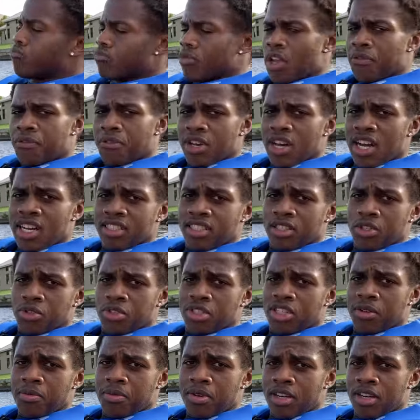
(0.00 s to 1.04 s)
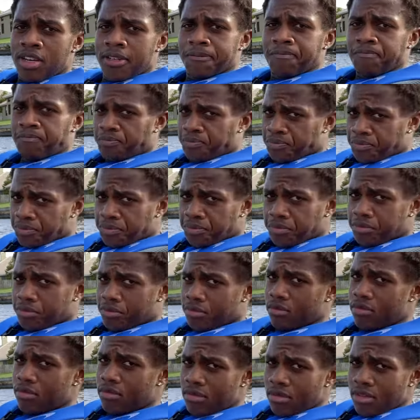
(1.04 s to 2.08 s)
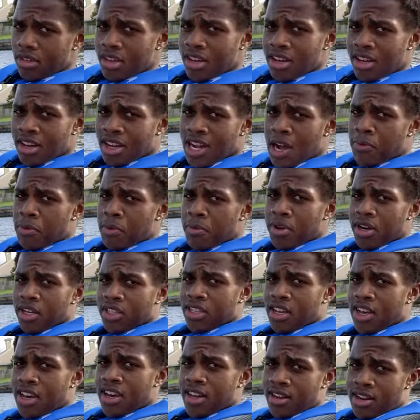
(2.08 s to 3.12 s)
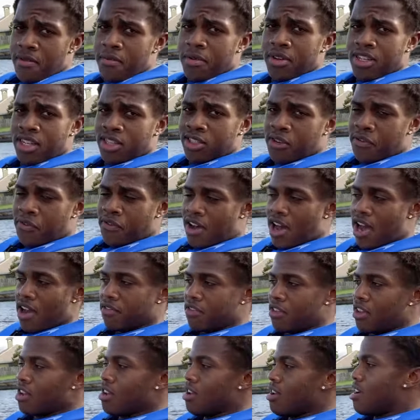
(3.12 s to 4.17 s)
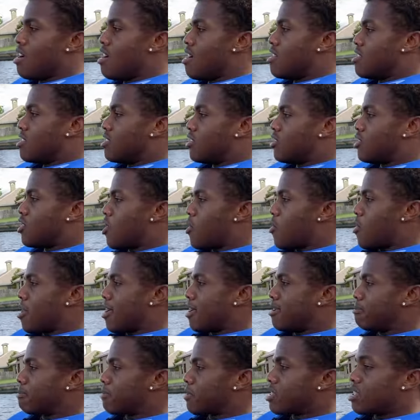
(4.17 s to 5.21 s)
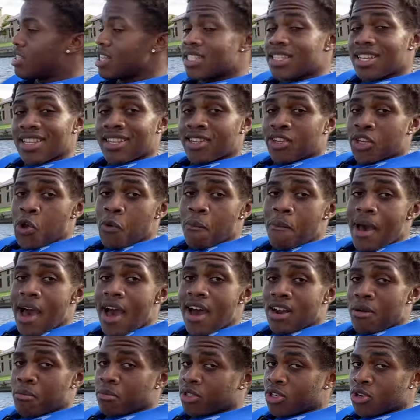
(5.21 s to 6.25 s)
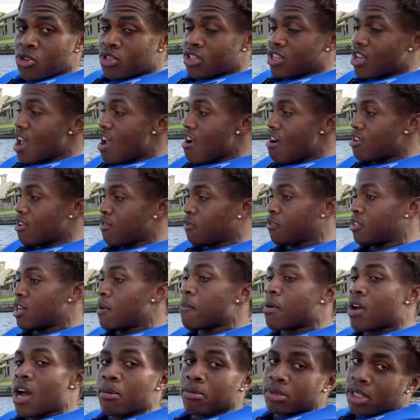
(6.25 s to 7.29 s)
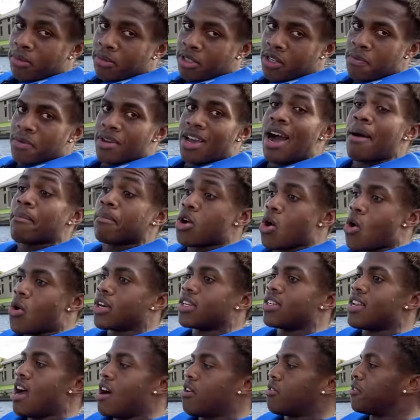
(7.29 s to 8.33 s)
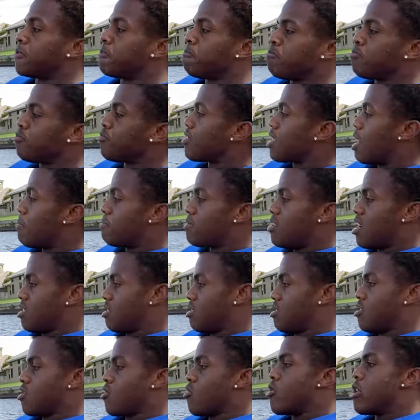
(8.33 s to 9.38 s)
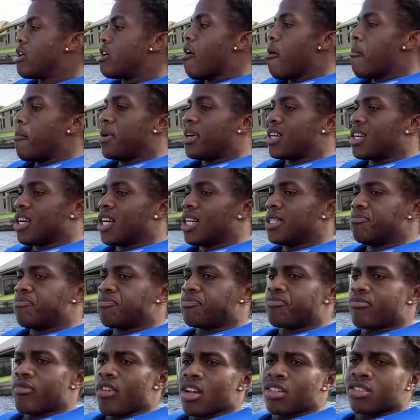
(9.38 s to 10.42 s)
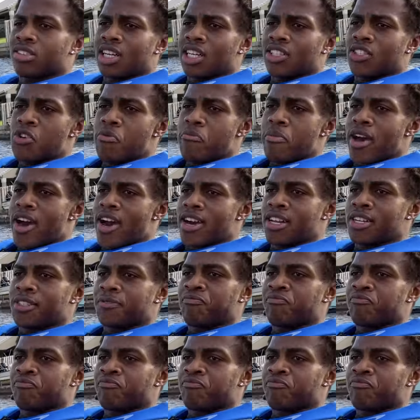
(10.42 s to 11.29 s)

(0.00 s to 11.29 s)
if you guys do see me in a couple minutes ahead, that means I survived. So this isn't too bad. I'm still scared. If something comes up to me, I'm going down. I'm telling you. But it's not too bad.